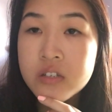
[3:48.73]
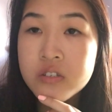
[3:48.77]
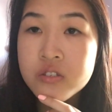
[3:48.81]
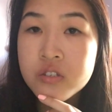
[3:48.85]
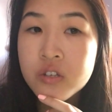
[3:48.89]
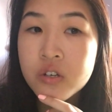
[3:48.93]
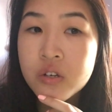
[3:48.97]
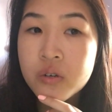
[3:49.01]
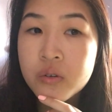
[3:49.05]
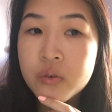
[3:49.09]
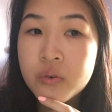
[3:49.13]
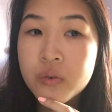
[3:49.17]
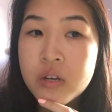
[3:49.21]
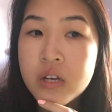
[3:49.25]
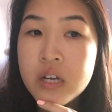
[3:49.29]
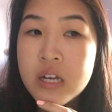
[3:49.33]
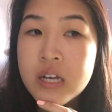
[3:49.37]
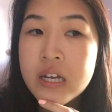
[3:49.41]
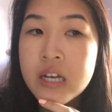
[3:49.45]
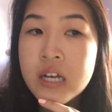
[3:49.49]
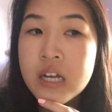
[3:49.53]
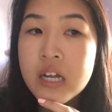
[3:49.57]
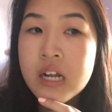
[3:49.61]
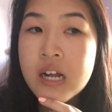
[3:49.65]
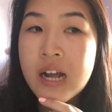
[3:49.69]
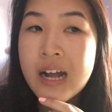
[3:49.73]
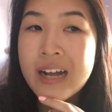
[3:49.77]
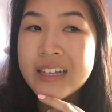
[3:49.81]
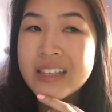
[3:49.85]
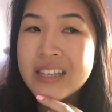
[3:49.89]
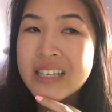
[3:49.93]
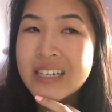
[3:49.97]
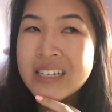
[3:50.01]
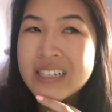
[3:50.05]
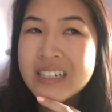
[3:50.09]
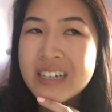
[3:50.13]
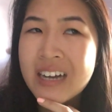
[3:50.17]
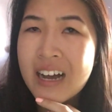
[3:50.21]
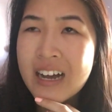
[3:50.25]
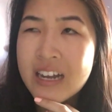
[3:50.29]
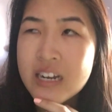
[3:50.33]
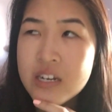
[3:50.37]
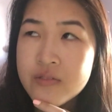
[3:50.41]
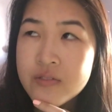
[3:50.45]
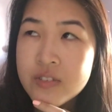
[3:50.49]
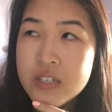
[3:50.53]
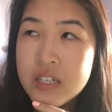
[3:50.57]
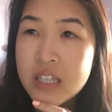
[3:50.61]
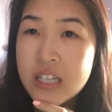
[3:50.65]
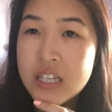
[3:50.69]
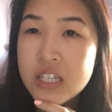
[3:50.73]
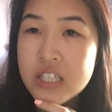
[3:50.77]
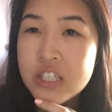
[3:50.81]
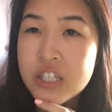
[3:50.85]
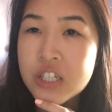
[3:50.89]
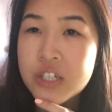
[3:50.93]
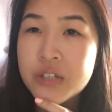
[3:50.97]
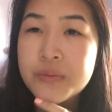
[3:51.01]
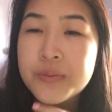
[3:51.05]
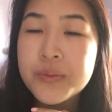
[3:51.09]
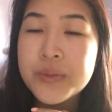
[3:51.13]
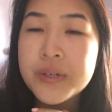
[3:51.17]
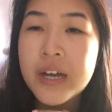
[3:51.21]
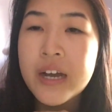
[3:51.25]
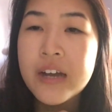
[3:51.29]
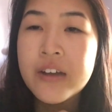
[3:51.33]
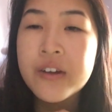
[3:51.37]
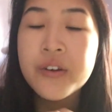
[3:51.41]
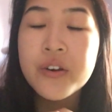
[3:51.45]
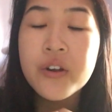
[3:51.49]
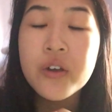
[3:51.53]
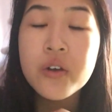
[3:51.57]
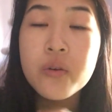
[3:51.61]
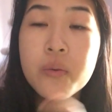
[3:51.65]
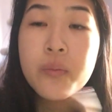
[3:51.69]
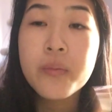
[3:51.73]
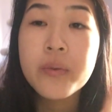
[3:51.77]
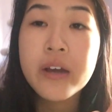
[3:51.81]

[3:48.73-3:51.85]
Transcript: So I think I kind of did last year, but I don't know.